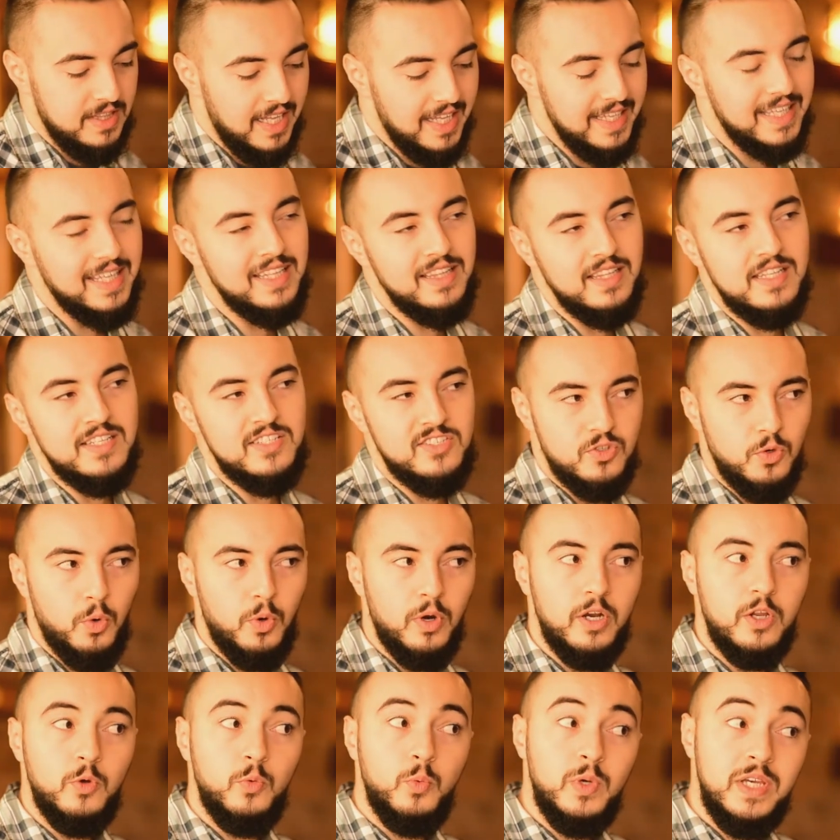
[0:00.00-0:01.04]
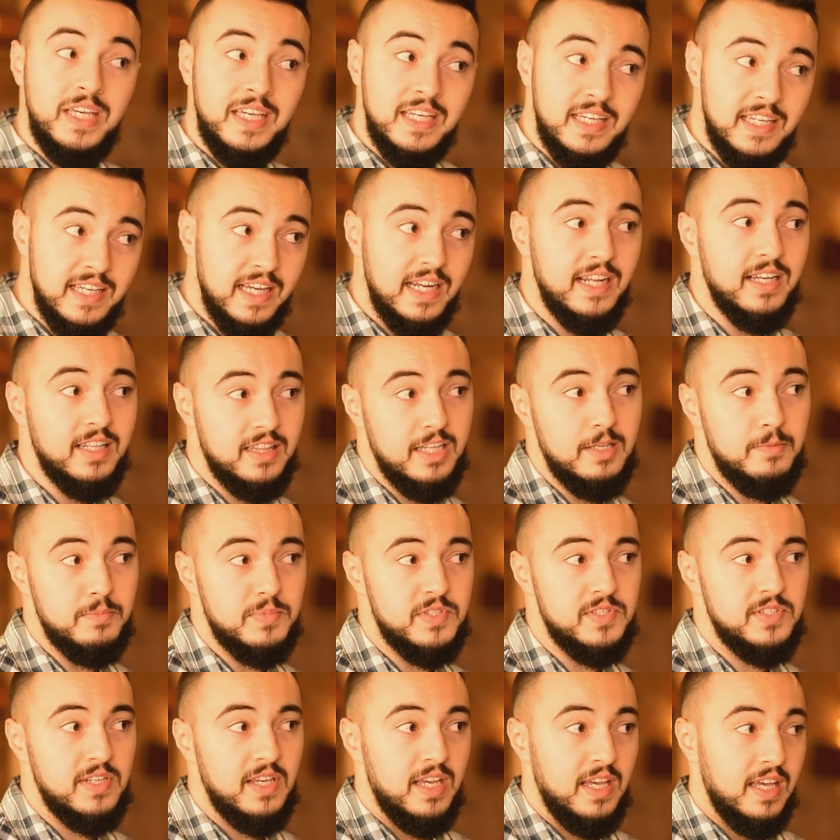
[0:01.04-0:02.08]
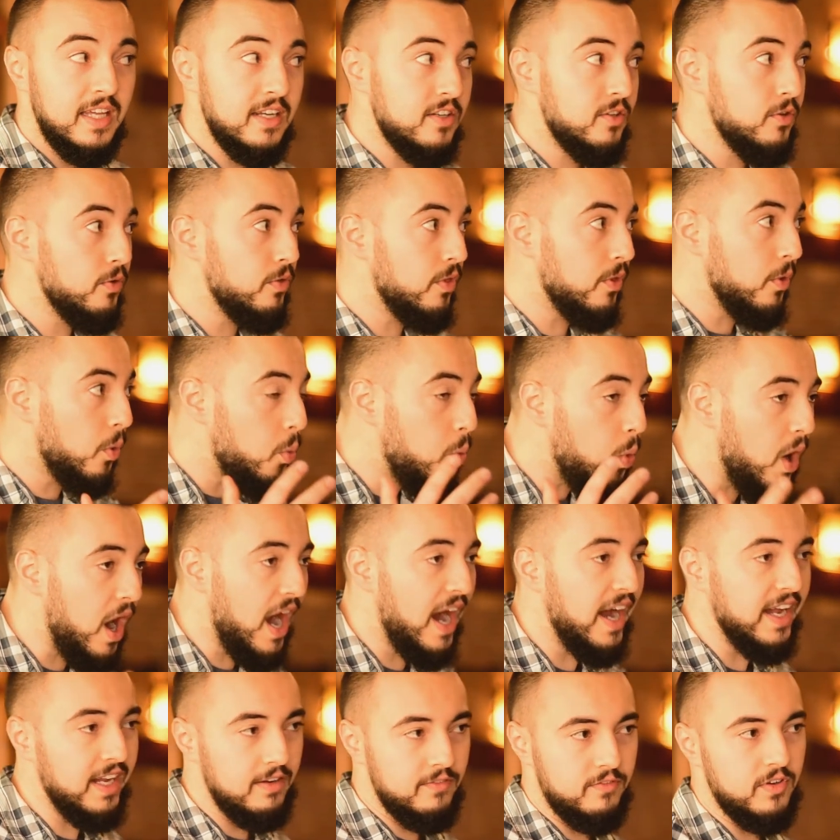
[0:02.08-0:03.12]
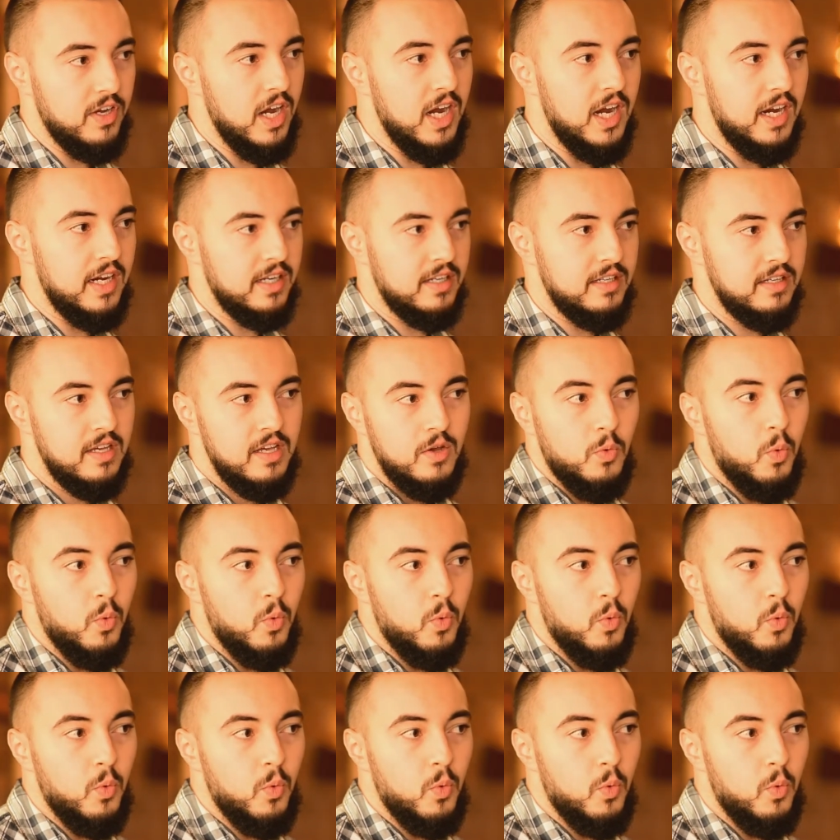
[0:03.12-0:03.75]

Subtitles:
like in this story, we get a glimpse into the why of God,